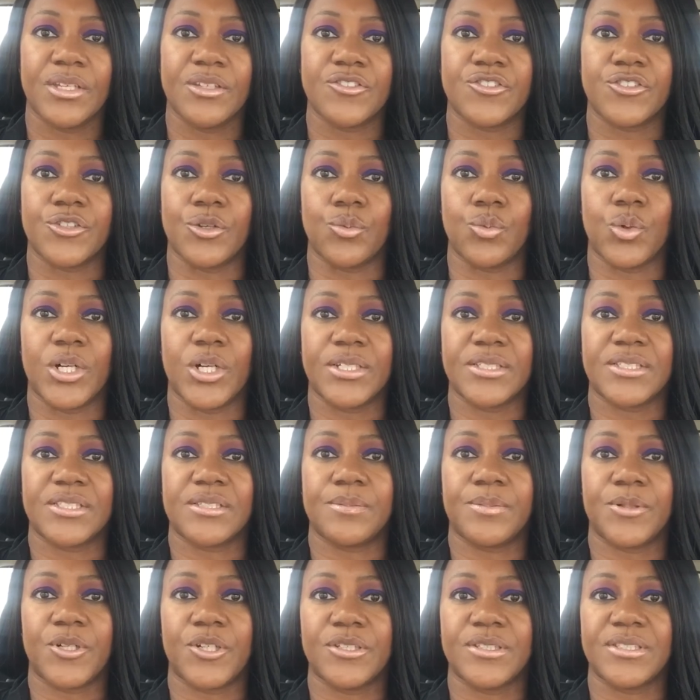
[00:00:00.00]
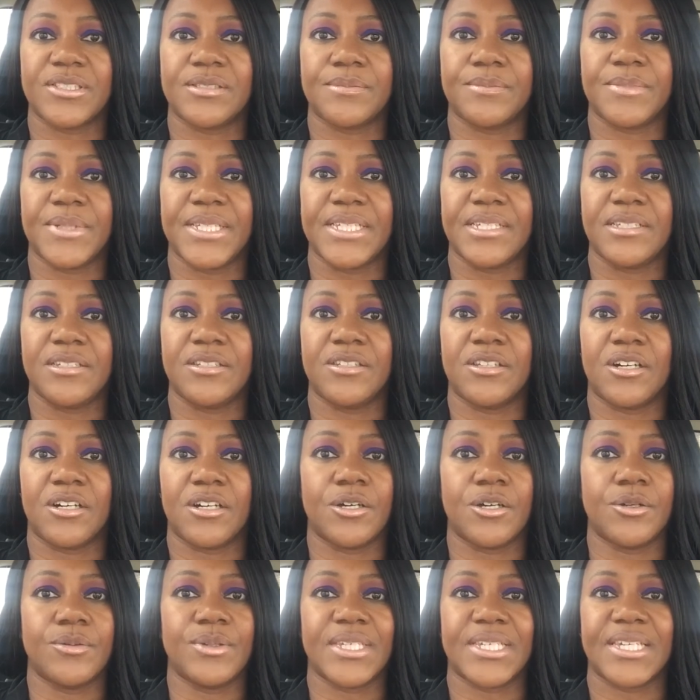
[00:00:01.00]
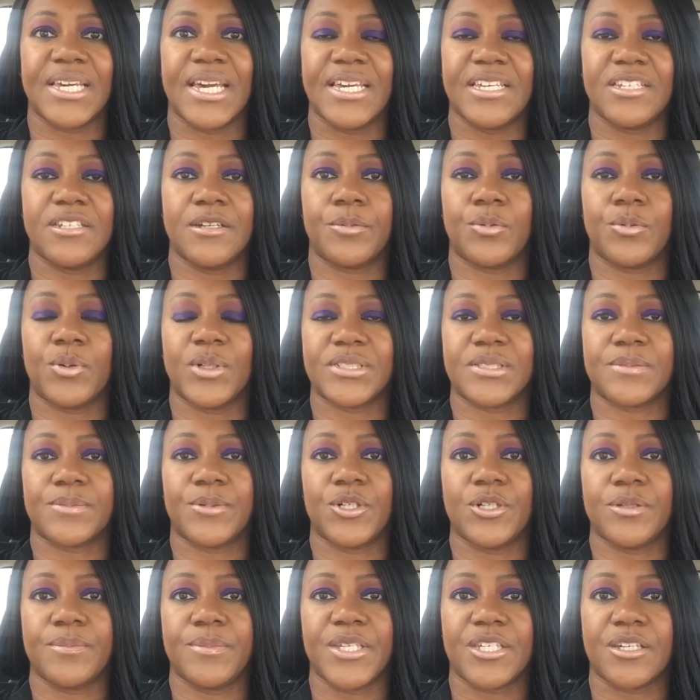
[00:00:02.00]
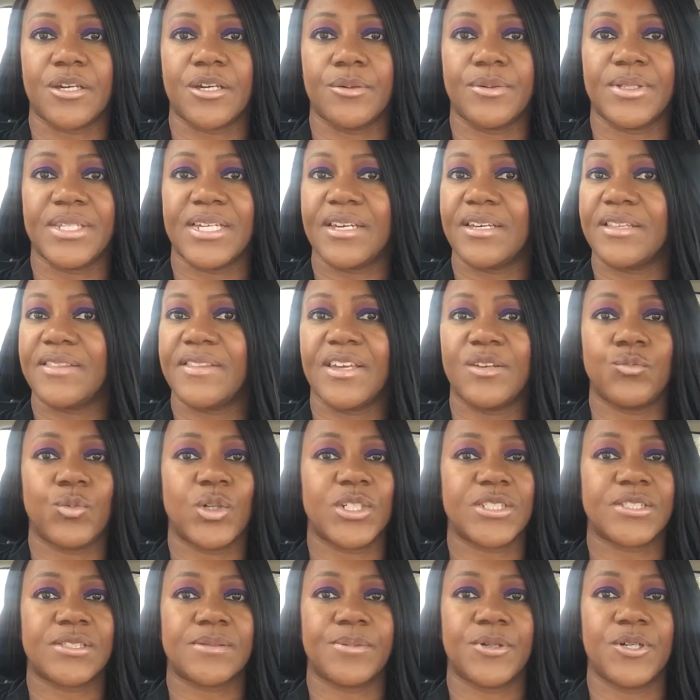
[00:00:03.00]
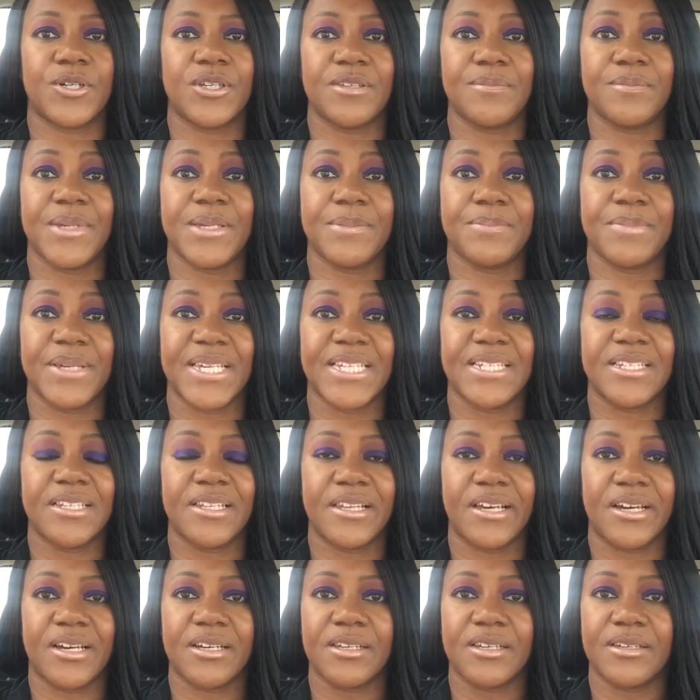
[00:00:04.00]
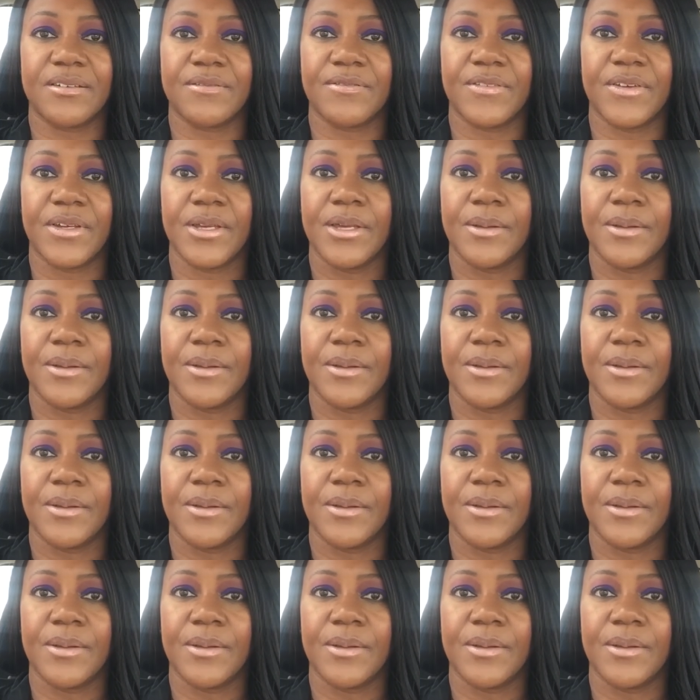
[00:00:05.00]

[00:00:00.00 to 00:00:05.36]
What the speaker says: So what is the point in me not only getting up, what's the point in me going out, and then what's the point in me being alive?